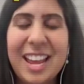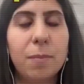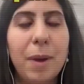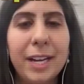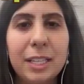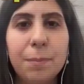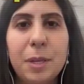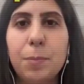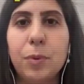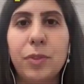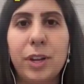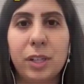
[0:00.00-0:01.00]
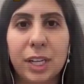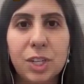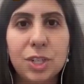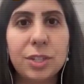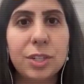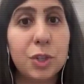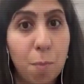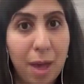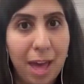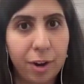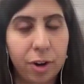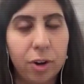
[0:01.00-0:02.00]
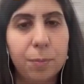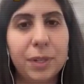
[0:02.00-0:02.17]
reminding people that elections do matter,